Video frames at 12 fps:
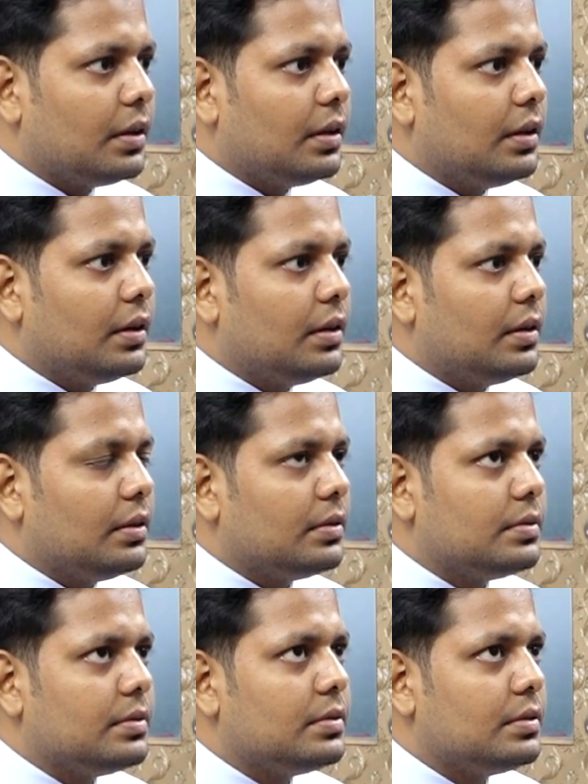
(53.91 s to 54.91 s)

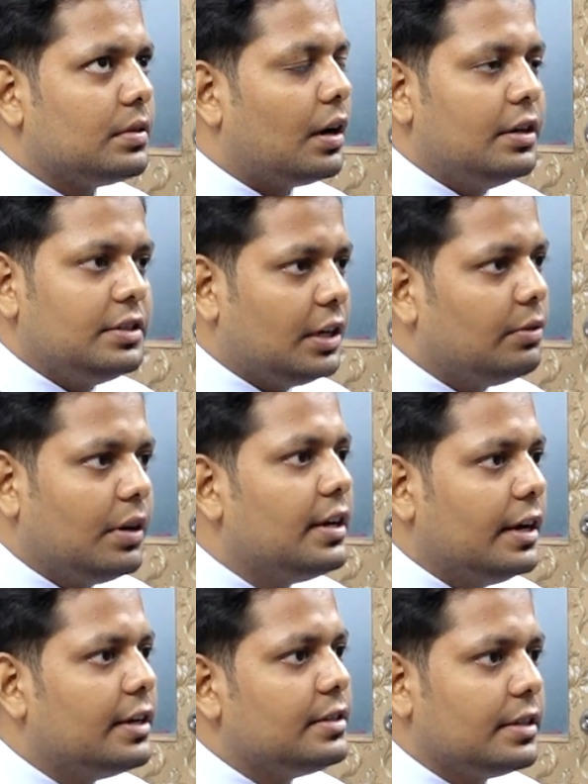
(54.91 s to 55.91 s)
3rd January
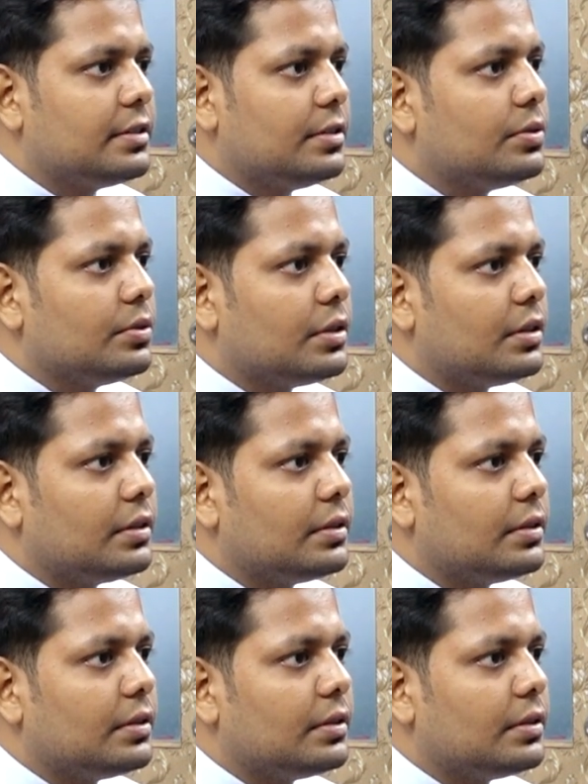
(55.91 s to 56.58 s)
1962, sir.